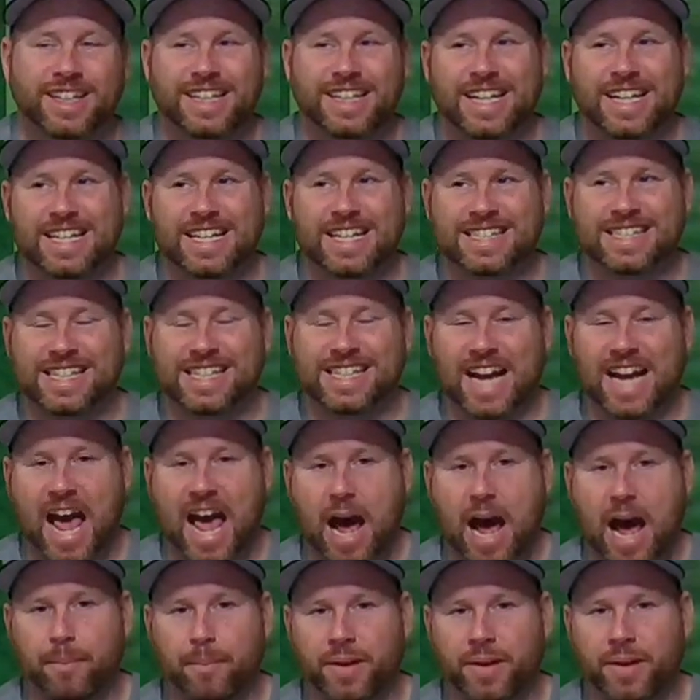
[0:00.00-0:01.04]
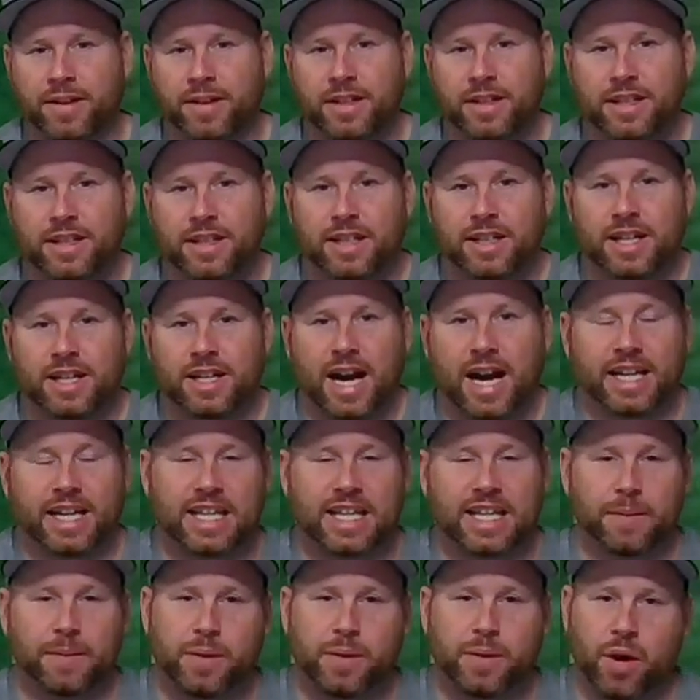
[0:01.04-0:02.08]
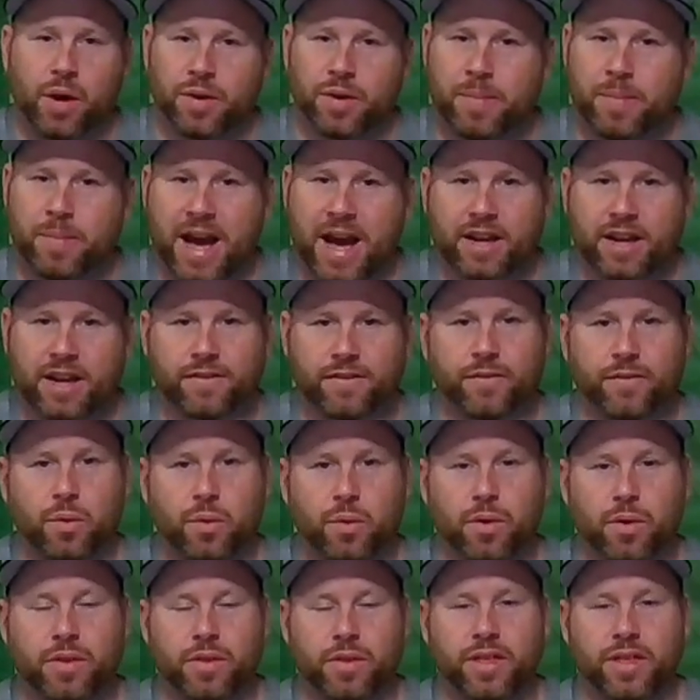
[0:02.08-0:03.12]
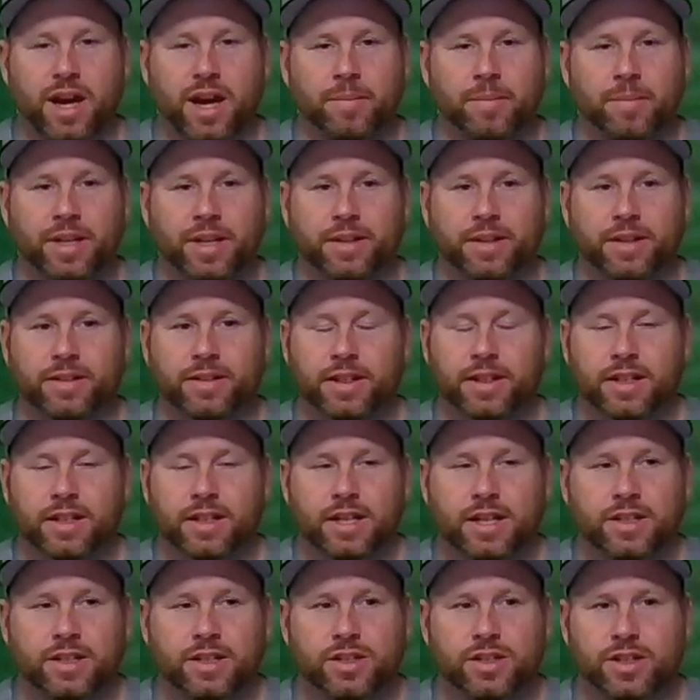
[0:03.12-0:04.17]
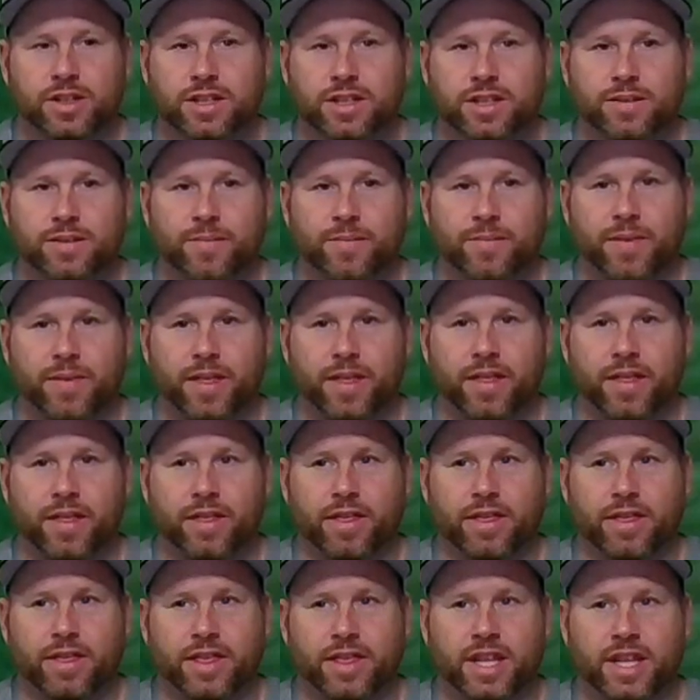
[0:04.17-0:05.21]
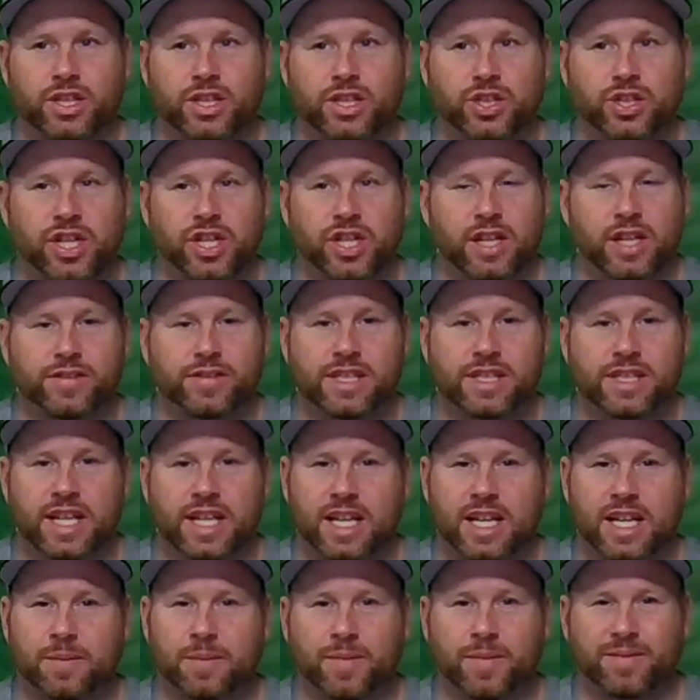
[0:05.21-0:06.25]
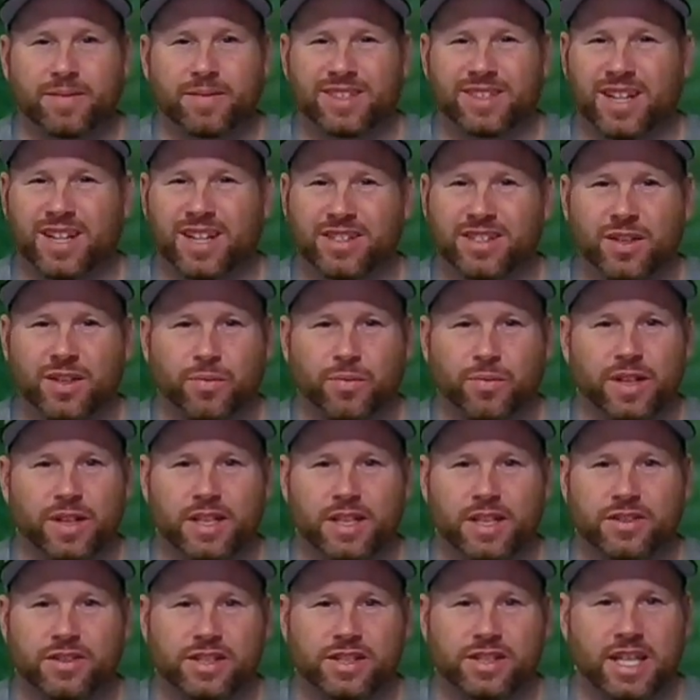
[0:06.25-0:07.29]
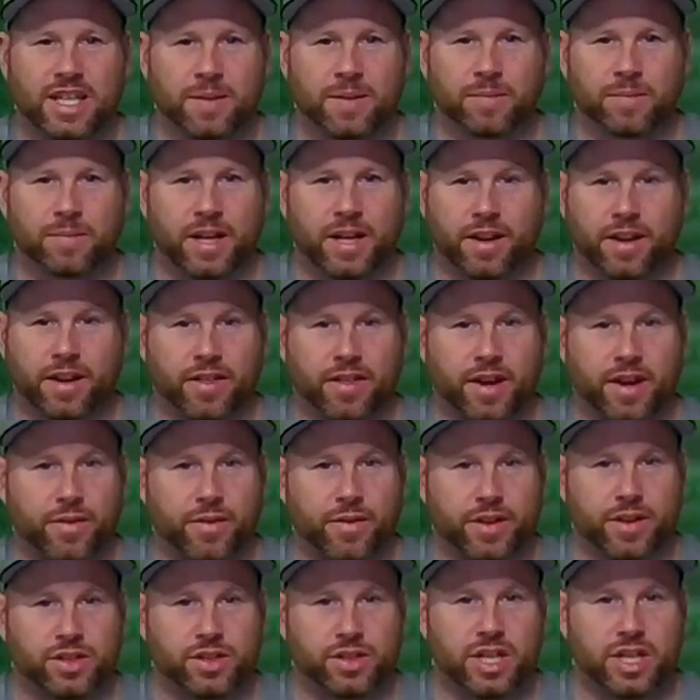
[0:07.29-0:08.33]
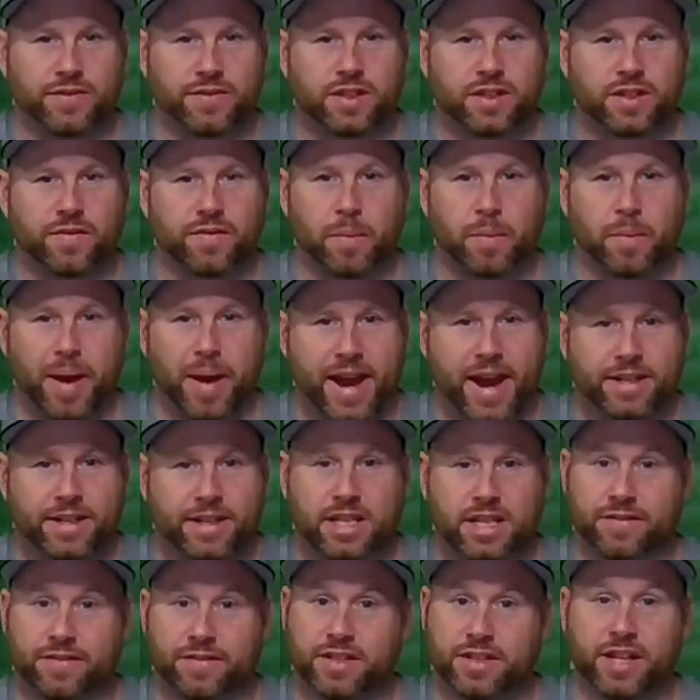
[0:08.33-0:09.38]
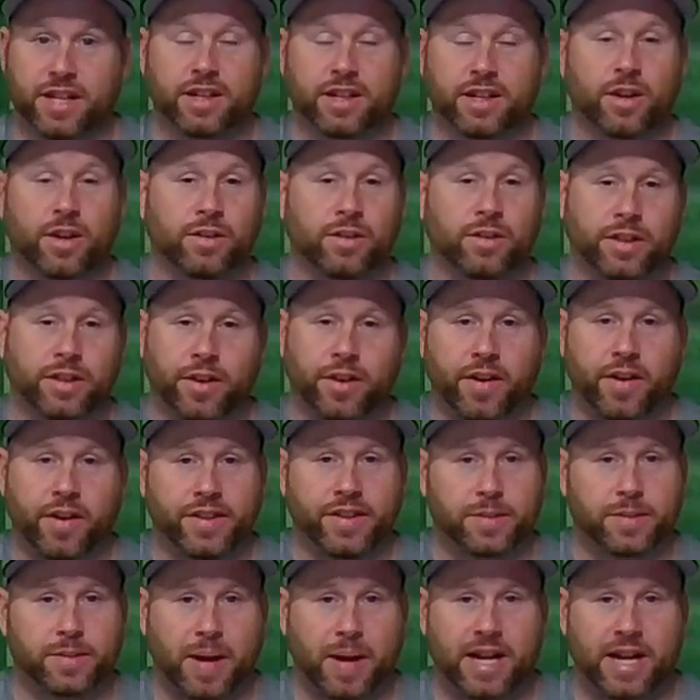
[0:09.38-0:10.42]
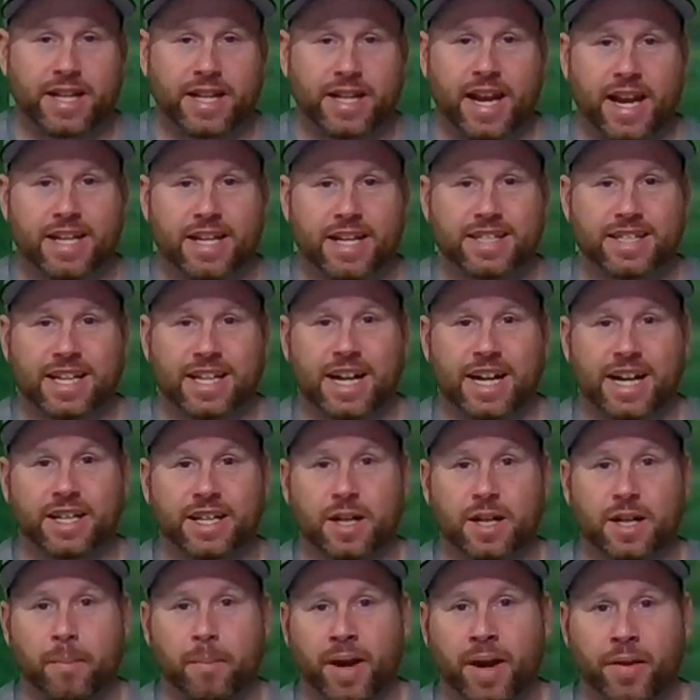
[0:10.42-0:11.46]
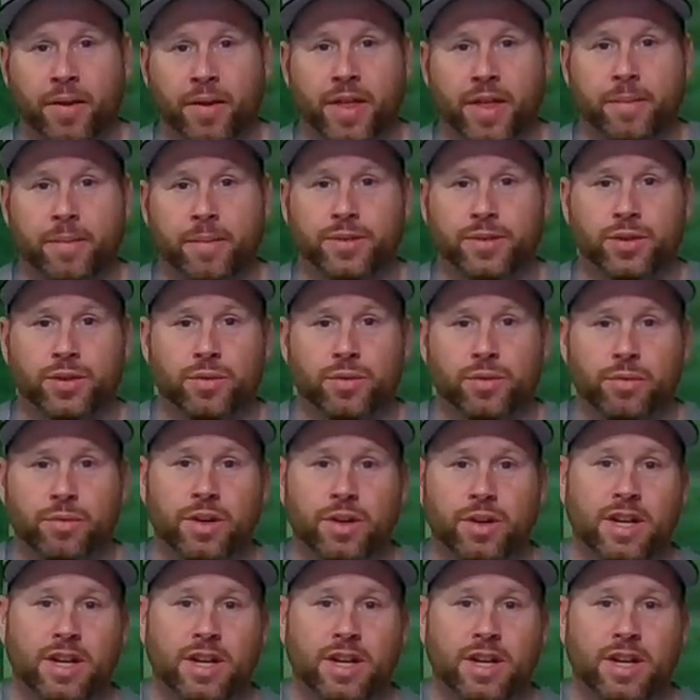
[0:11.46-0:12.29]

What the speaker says: is going to happen. I keep going back and forth. I mean, just this Chiefs team doesn't really seem like they're the Chiefs of the past. I've said it earlier on this podcast. I kind of compared them to